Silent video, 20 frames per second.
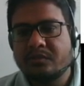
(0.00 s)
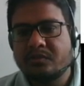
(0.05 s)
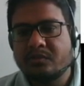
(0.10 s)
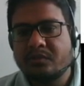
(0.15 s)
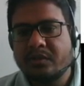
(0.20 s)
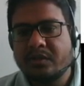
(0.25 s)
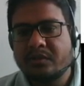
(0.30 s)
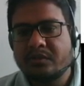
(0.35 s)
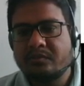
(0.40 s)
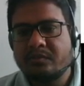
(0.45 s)
So
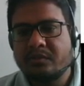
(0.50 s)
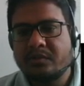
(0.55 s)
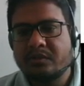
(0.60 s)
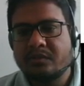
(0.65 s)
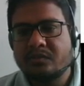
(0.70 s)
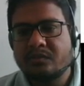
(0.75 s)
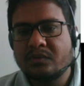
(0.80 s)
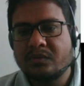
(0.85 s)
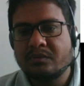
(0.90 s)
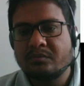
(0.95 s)
x
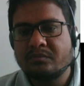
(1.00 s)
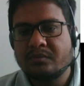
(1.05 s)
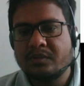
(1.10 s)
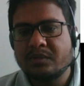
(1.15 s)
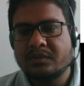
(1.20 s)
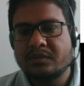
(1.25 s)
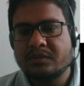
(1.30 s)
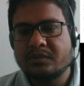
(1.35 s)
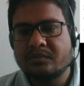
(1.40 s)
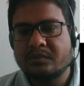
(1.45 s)
plus 1
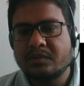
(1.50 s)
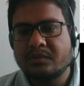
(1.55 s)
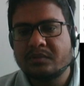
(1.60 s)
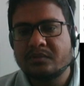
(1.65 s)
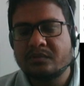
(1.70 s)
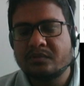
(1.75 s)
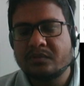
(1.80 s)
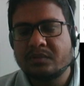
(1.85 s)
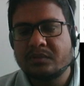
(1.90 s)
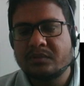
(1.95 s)
plus x
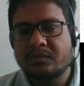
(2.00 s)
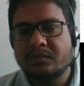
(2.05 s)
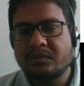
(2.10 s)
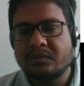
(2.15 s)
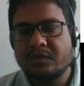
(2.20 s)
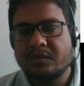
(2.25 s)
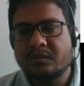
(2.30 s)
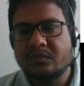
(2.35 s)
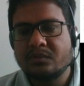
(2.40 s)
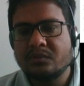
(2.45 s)
minus 1
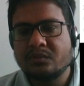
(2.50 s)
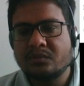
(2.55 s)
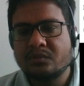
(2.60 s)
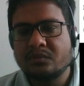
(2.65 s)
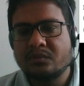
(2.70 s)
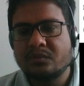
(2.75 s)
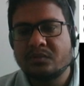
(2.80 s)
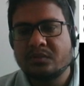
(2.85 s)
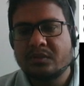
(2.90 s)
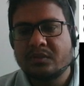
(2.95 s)
into
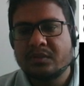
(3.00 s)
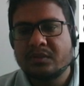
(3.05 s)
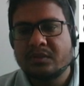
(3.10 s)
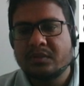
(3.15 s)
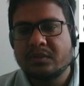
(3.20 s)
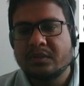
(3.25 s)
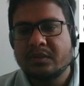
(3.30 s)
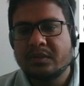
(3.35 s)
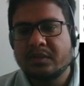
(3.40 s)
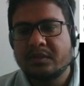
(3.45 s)

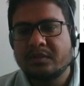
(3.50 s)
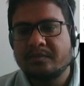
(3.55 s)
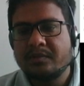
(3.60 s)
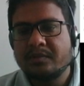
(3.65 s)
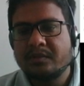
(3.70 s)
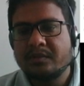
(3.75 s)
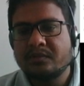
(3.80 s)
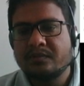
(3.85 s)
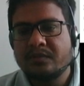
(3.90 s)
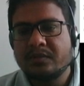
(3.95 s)
x
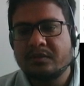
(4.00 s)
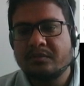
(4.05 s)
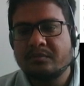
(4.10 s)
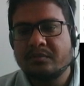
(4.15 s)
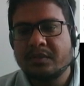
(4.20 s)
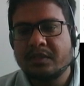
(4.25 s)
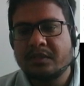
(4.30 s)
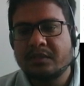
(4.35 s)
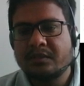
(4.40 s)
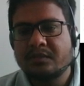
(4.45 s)
plus 1
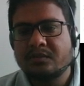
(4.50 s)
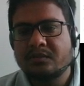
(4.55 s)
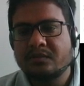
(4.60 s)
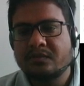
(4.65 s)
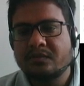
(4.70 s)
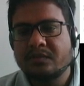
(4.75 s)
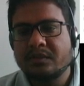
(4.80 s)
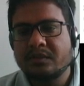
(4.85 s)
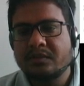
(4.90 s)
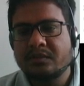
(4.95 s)
minus
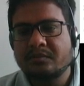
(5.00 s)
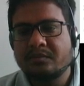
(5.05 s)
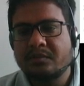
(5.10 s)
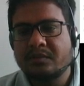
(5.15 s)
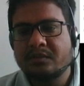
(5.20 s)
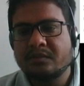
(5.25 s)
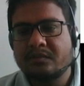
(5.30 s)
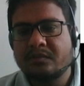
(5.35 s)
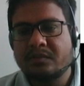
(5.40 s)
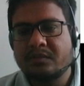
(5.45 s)
of x
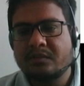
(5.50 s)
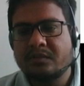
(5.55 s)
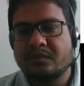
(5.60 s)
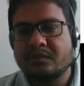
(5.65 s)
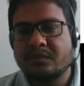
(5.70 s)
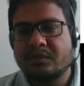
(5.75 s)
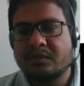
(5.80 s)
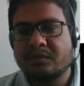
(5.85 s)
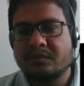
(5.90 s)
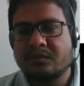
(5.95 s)
plus 1,
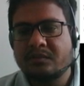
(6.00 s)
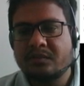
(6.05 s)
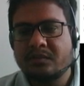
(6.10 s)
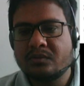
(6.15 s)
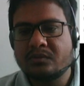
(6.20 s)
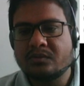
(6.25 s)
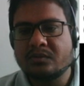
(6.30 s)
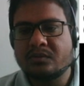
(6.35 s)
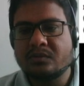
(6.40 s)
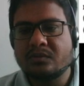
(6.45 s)
that is equal
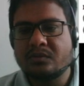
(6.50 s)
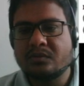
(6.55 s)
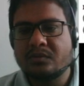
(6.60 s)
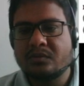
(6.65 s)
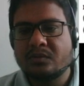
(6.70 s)
to 0.